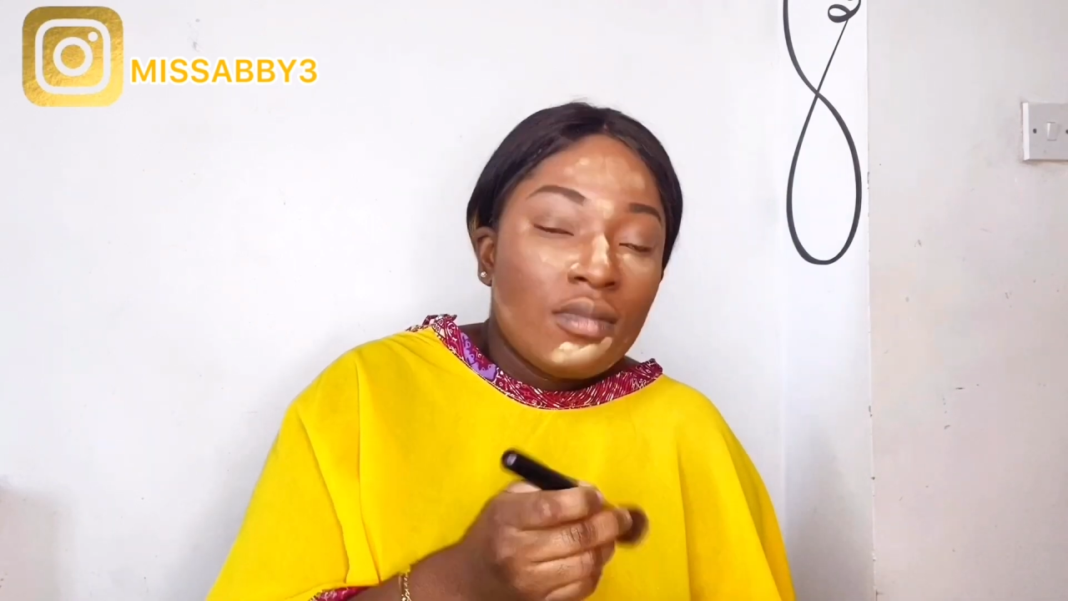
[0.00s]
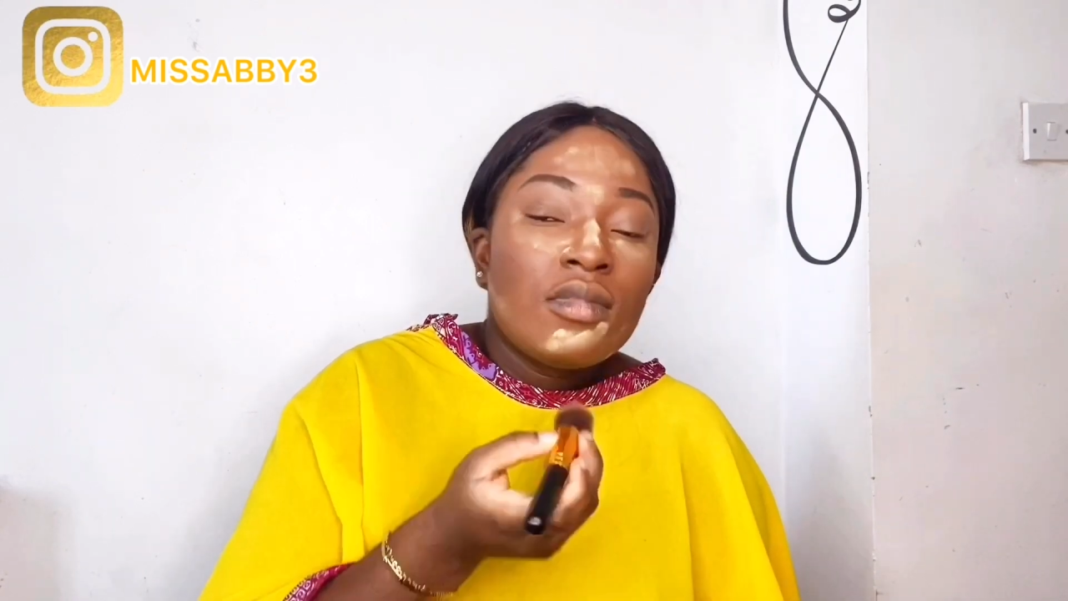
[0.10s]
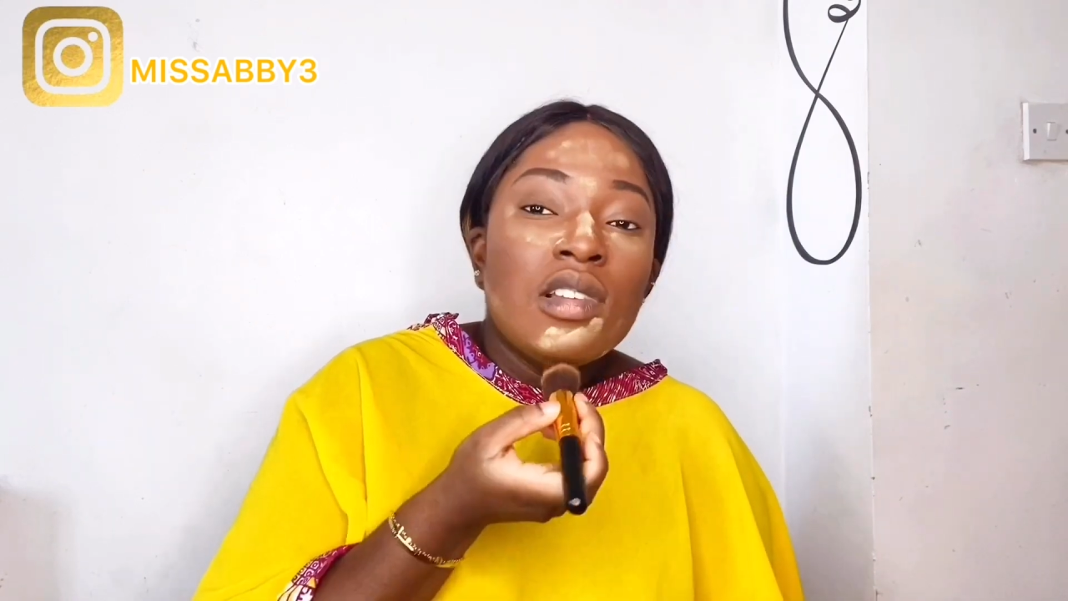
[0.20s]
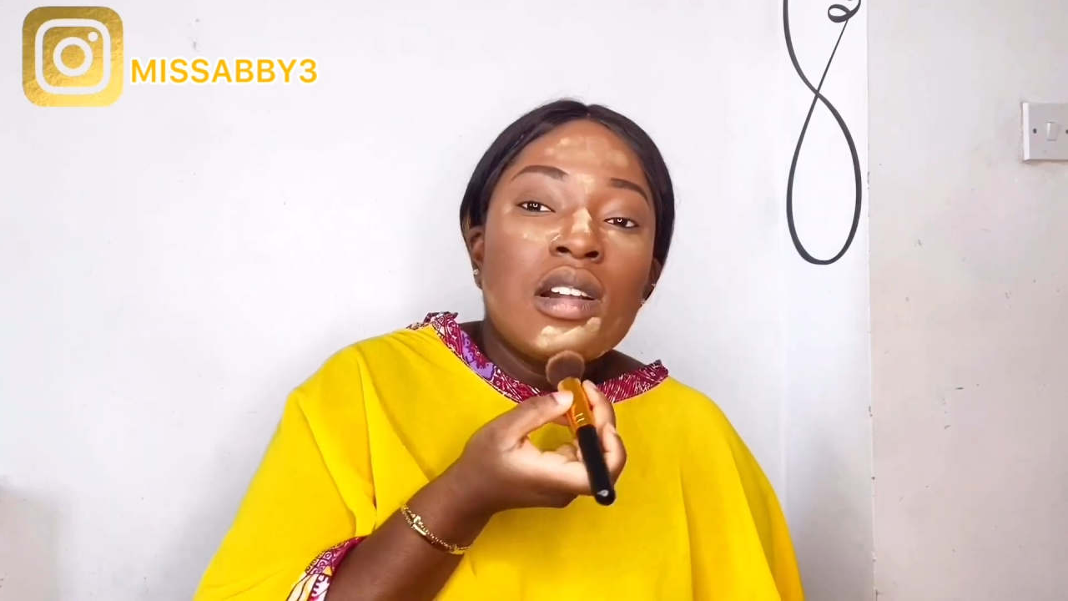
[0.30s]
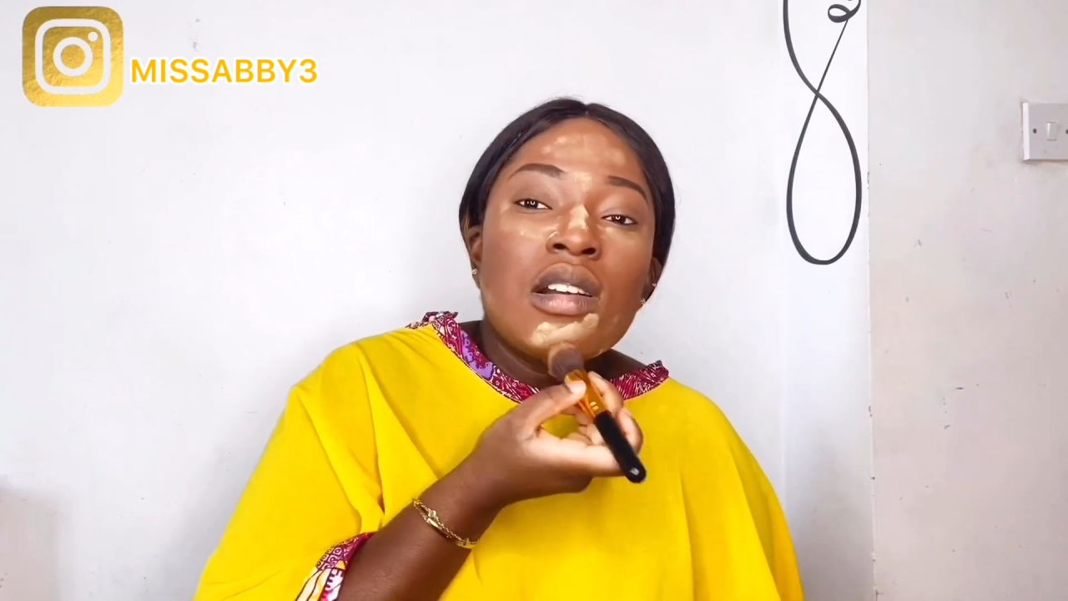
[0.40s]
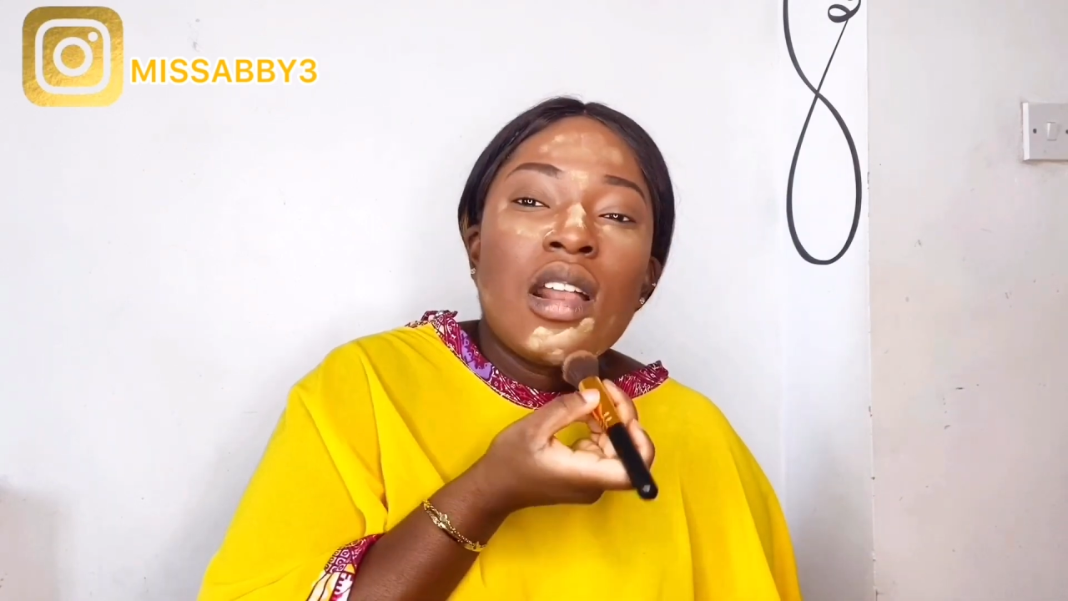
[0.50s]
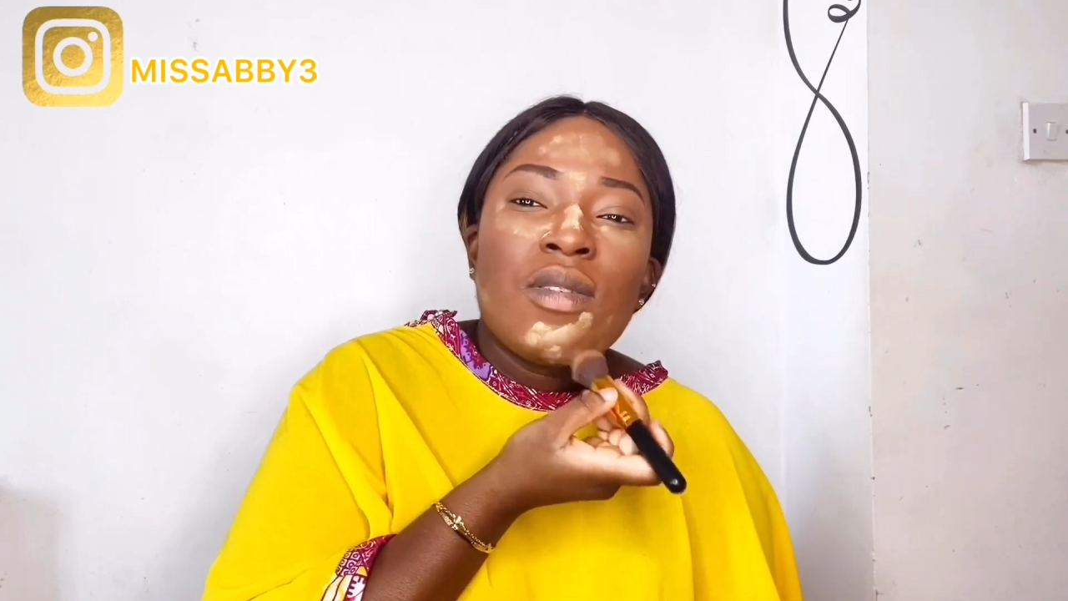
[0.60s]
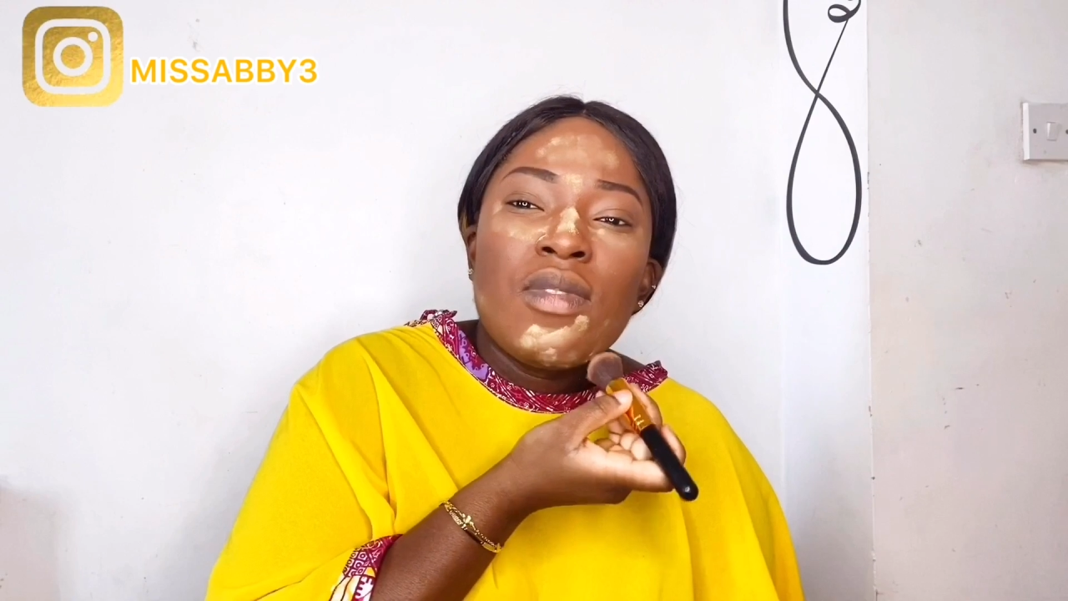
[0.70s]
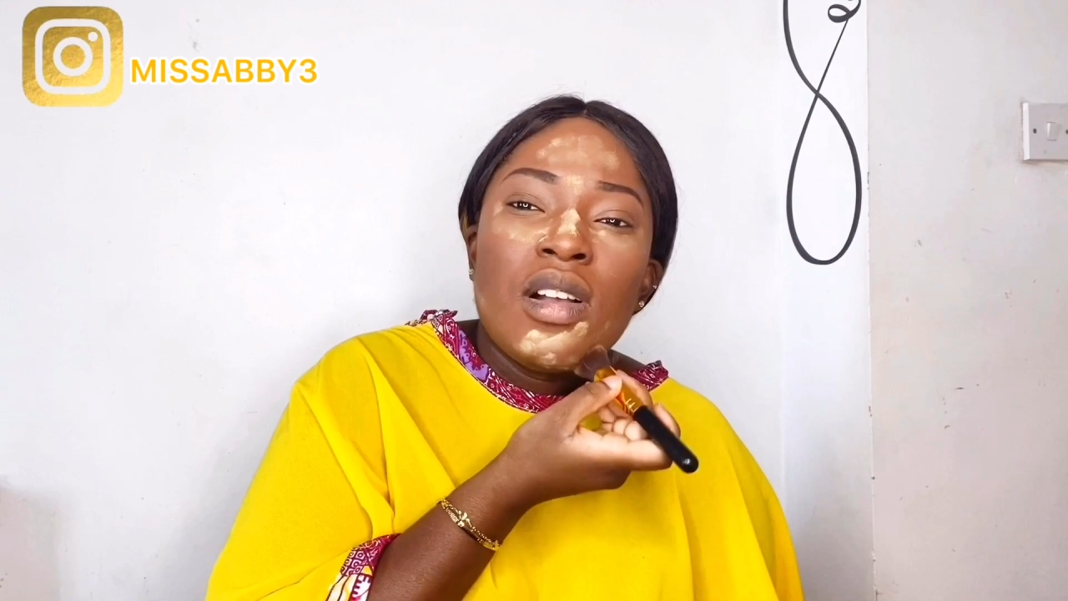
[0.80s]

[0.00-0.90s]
Now, craft, I